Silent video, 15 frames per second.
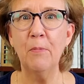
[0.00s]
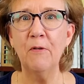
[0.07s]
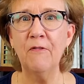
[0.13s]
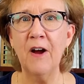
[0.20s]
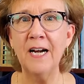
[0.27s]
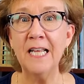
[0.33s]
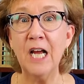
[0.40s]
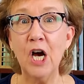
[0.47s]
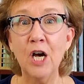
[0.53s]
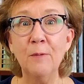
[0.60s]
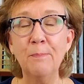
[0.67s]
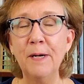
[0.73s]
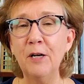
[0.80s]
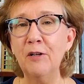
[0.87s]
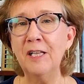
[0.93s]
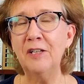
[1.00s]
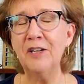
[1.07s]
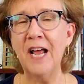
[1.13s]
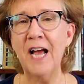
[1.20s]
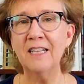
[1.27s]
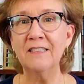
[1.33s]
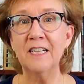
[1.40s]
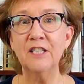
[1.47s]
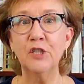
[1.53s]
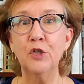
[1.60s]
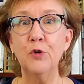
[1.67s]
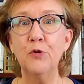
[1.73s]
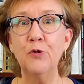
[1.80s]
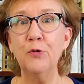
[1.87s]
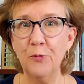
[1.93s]
providing unparalleled access
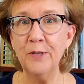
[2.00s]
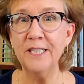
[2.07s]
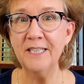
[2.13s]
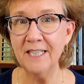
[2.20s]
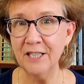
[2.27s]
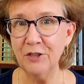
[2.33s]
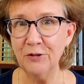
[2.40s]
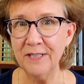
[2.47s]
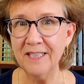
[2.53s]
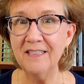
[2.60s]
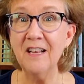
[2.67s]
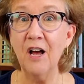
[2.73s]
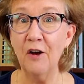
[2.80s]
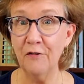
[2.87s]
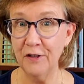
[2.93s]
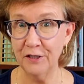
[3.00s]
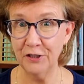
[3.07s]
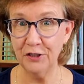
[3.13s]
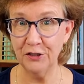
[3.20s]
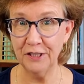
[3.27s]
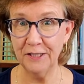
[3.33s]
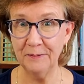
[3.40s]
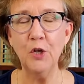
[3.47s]
to 3 centuries of history.